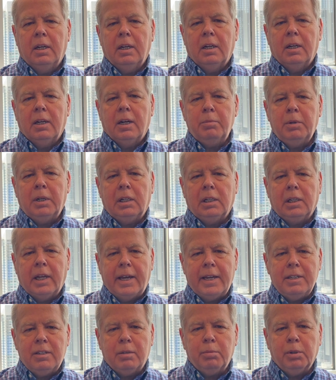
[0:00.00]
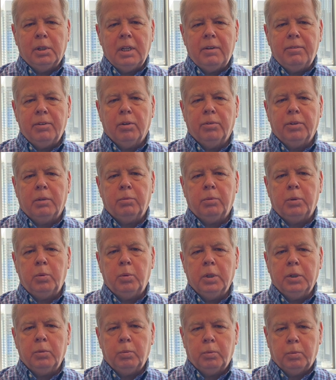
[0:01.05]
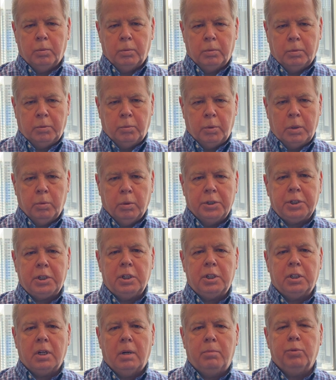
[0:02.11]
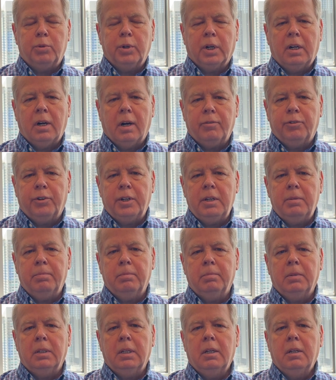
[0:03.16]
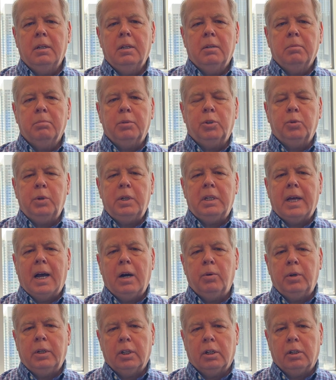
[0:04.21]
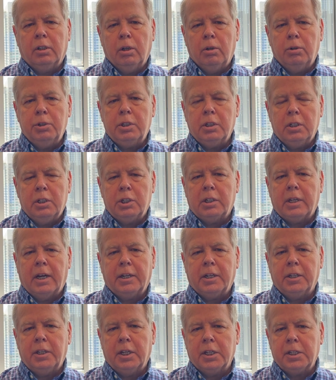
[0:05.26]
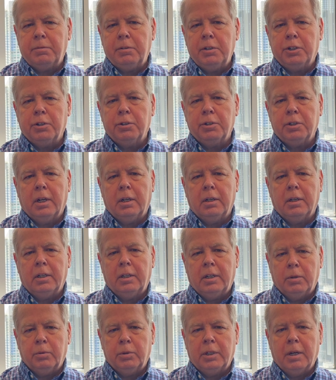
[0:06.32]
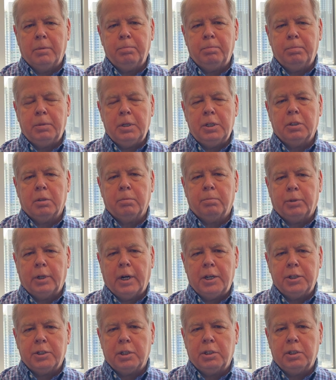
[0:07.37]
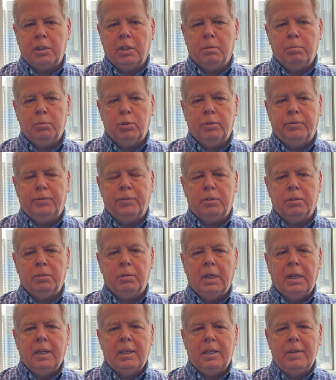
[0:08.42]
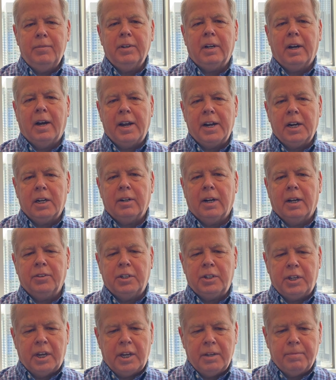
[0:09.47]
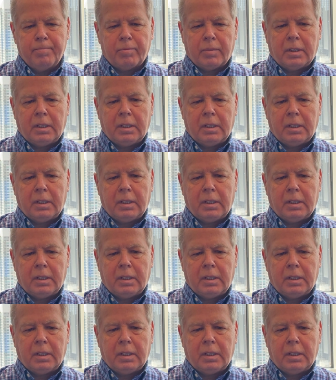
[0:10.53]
I'm inclined to believe, though, that we will see some recovery between now and the close in stock index futures, and I would not be surprised to see a move to even higher on the day.